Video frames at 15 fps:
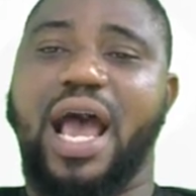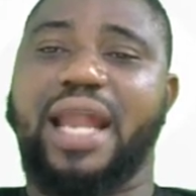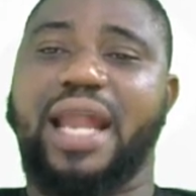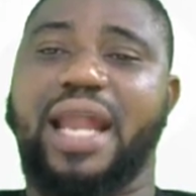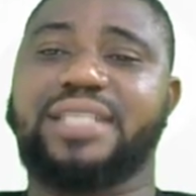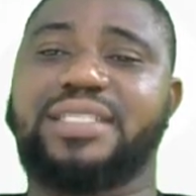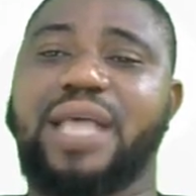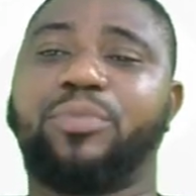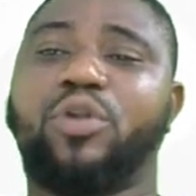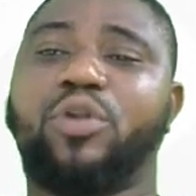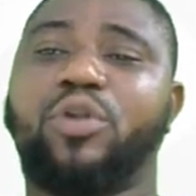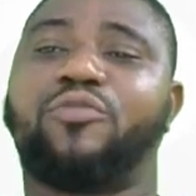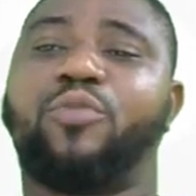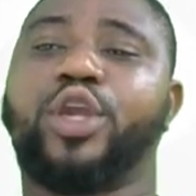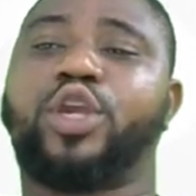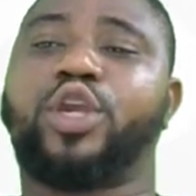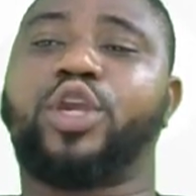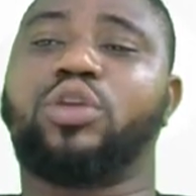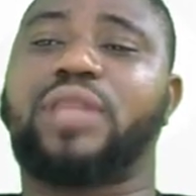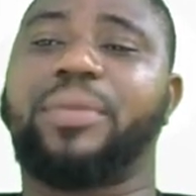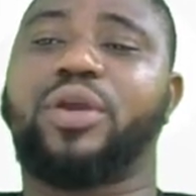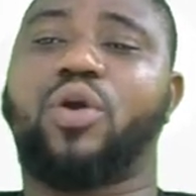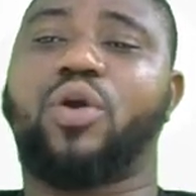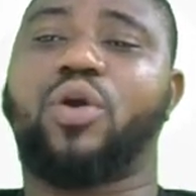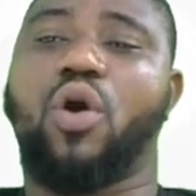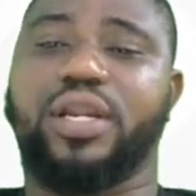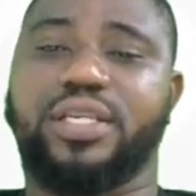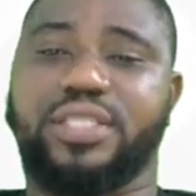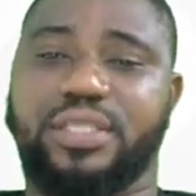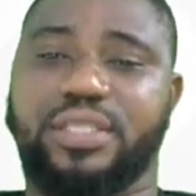An example of poikilothermic
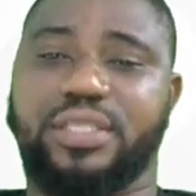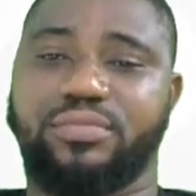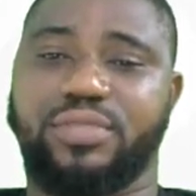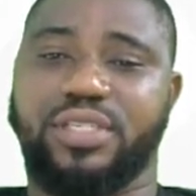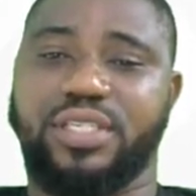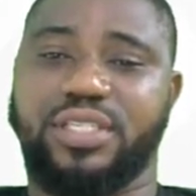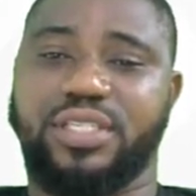organism